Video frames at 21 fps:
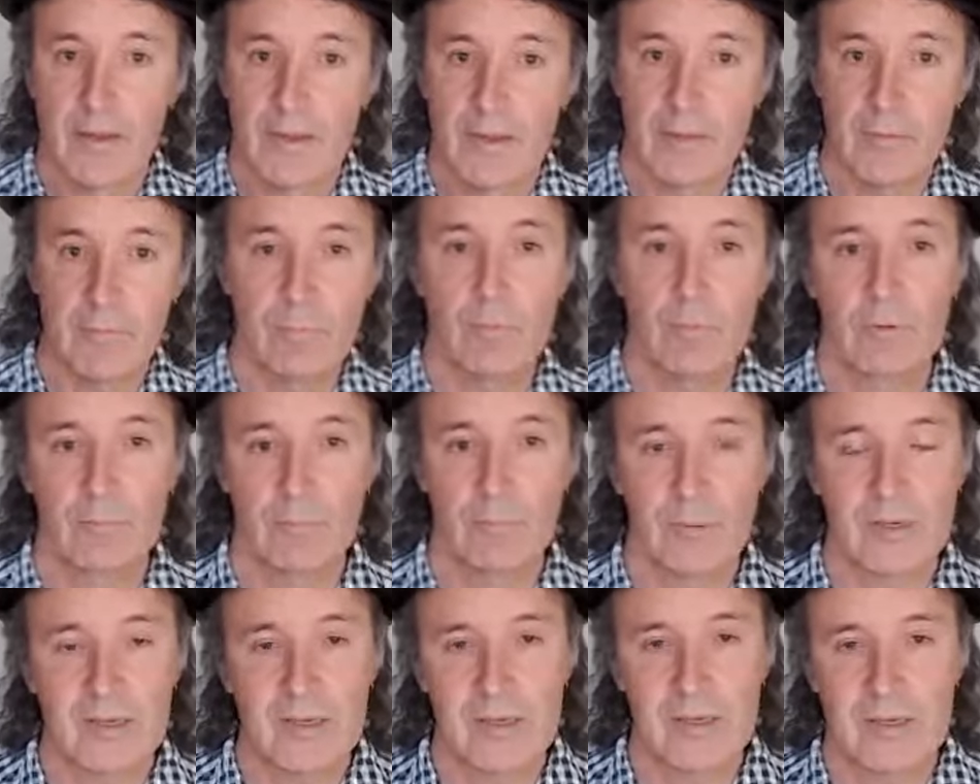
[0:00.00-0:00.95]
The book
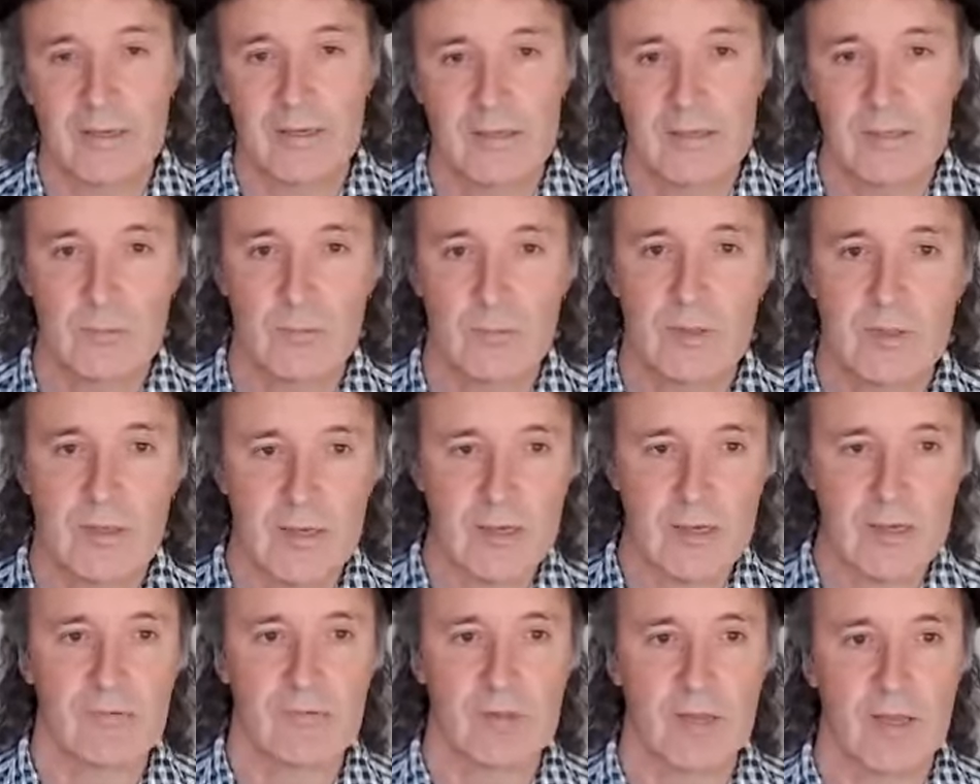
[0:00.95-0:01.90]
begins with the
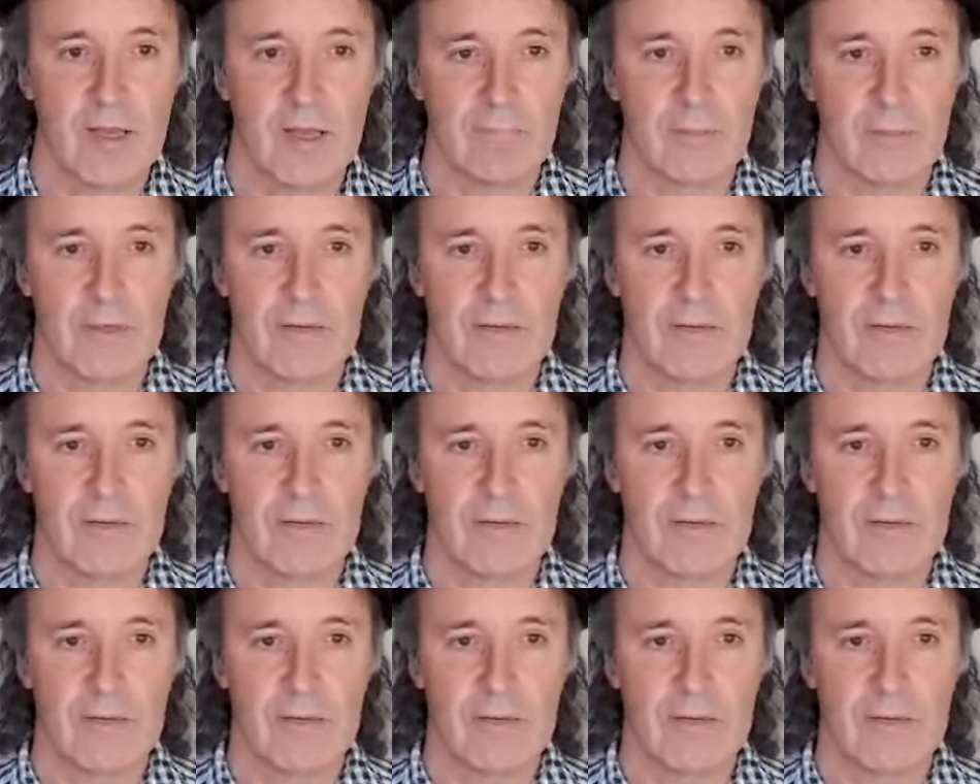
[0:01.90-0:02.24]
Israelite